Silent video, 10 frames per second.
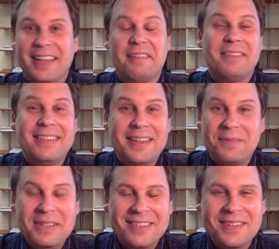if they
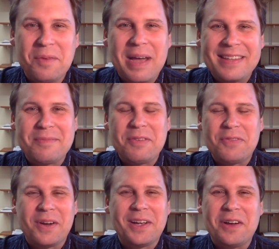did, we just go back to
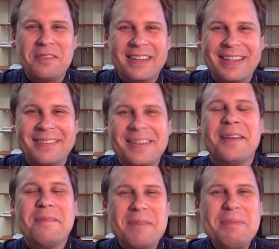before COVID and
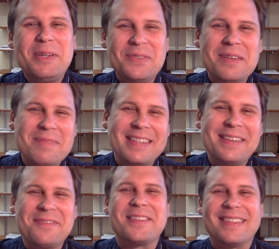maybe do something
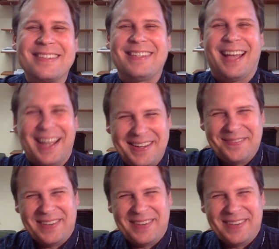different this time.